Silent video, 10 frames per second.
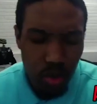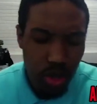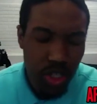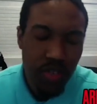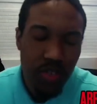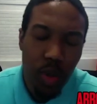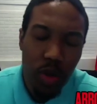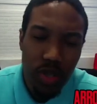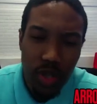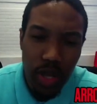the Chiefs
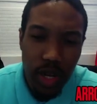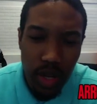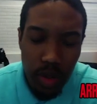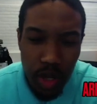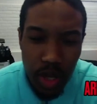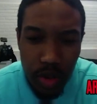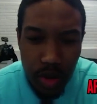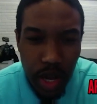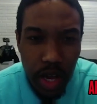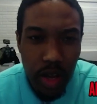posted that clip the other
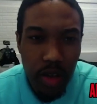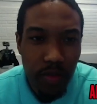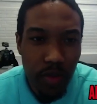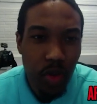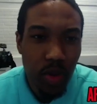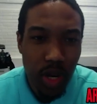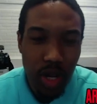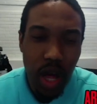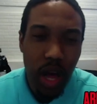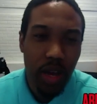day of you and
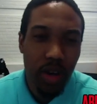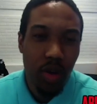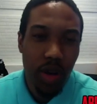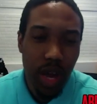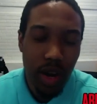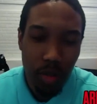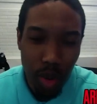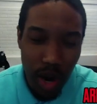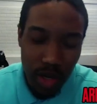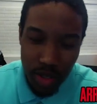Clyde going at it in
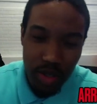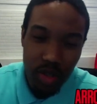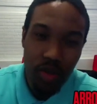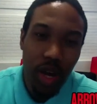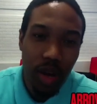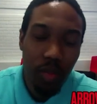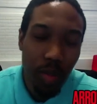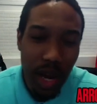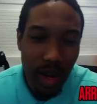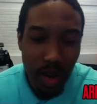practice and you kind of
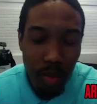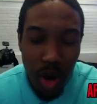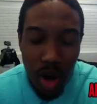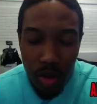batting a ball